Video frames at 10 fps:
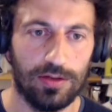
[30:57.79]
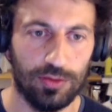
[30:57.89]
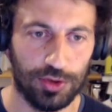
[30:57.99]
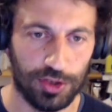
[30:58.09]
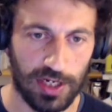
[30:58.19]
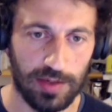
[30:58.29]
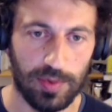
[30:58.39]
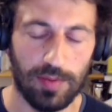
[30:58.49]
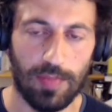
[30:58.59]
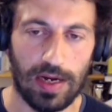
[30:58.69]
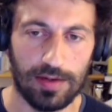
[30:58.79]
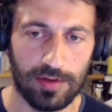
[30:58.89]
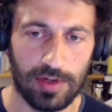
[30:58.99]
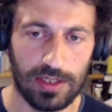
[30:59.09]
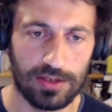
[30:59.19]
to shape the
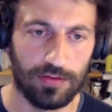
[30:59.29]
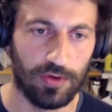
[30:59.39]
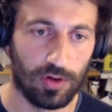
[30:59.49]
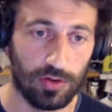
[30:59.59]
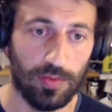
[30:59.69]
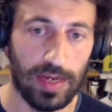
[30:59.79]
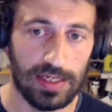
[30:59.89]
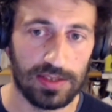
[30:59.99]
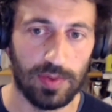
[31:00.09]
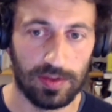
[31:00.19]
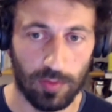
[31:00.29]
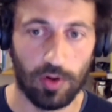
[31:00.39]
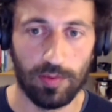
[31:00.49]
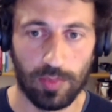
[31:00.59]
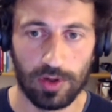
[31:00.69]
boundaries of your domains, but
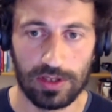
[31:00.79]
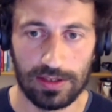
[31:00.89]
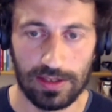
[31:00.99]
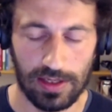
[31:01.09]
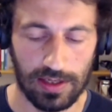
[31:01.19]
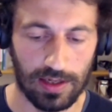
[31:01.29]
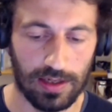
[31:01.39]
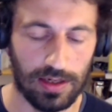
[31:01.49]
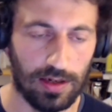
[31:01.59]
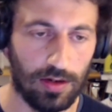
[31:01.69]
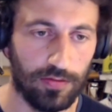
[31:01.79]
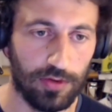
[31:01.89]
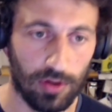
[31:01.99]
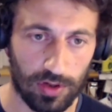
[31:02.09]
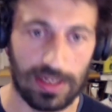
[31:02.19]
more importantly, of
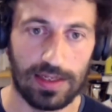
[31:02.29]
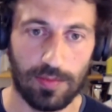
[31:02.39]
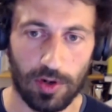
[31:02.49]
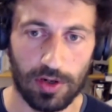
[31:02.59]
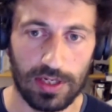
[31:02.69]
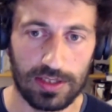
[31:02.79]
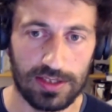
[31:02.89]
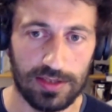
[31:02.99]
your data products.